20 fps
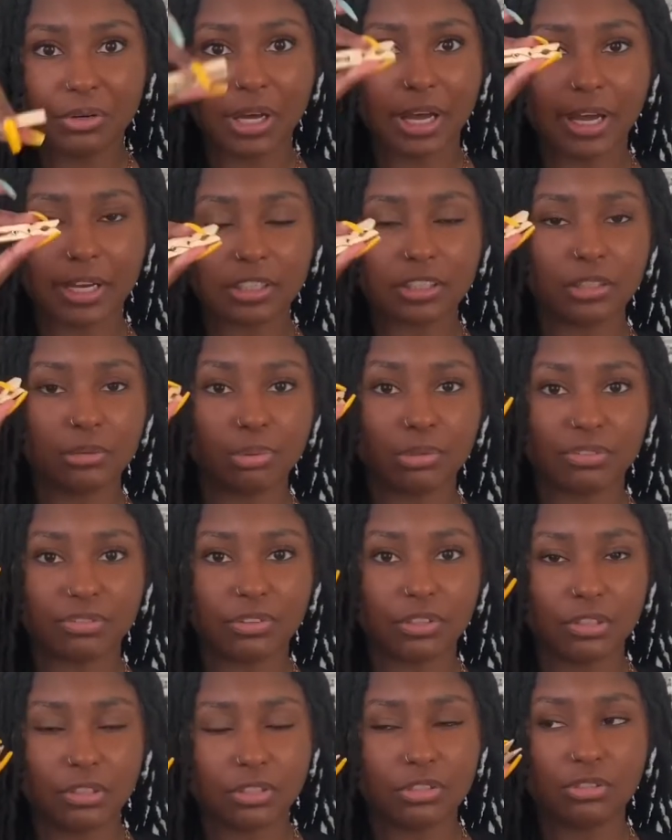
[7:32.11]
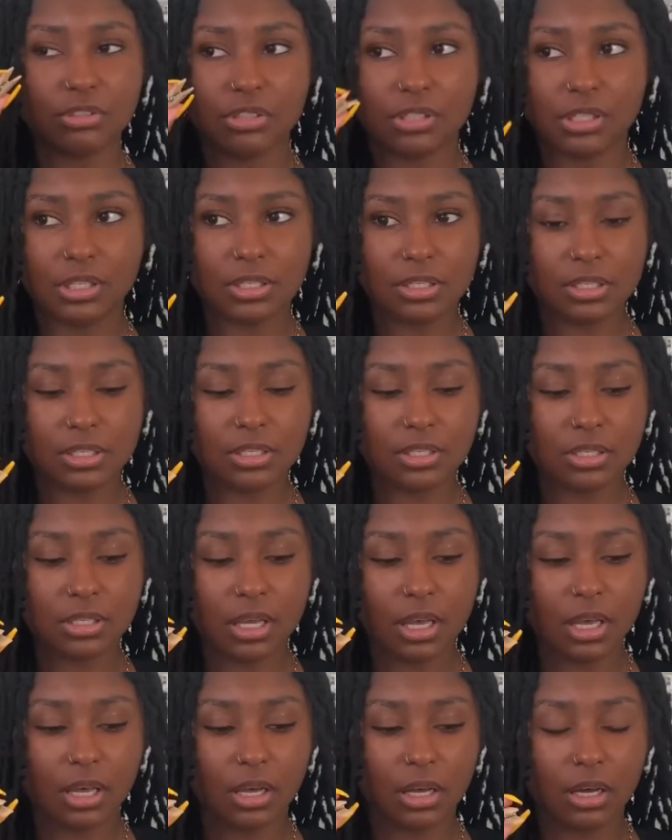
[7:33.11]
I actually prefer to use these
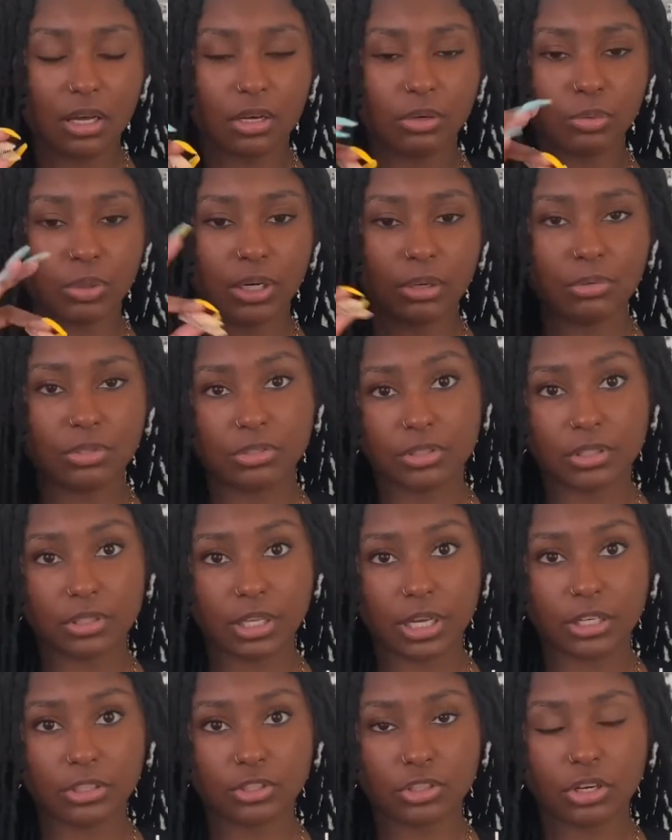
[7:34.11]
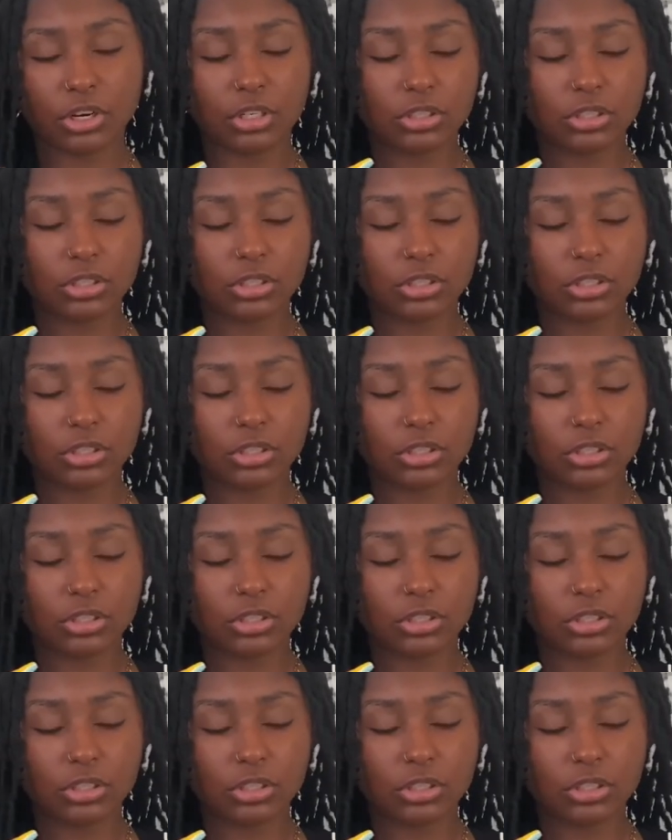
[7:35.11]
when I'm using that jar.